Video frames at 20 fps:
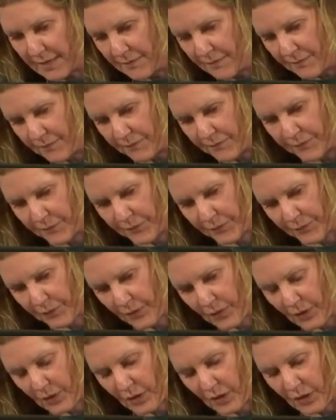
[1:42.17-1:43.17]

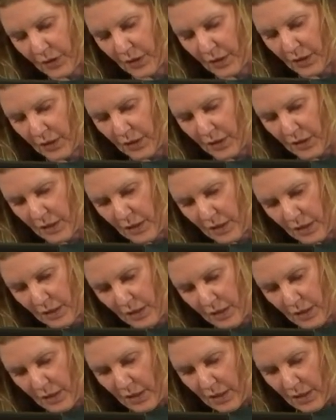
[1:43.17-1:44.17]

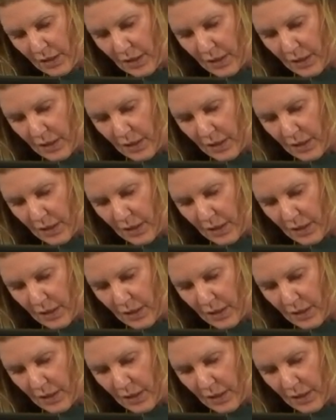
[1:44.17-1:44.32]
(no one is talking)